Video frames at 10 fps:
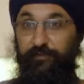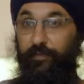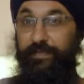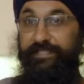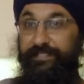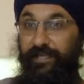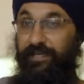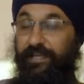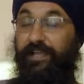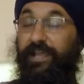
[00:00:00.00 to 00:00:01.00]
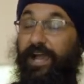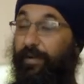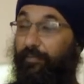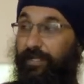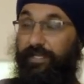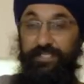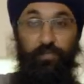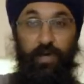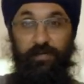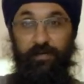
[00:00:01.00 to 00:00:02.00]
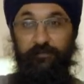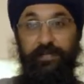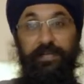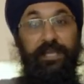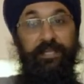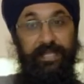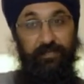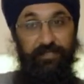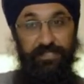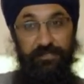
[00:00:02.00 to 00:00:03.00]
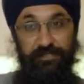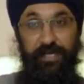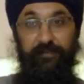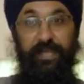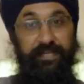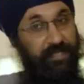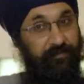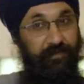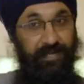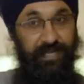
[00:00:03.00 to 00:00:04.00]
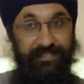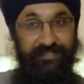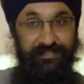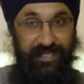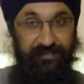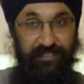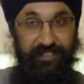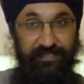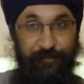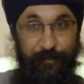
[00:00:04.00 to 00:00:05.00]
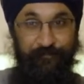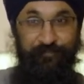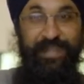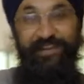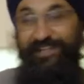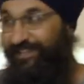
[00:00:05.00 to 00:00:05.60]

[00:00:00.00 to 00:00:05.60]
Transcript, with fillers: Before we start, um, we're gonna just walk over, take our shoes off, and cover our heads. Sound good? All right,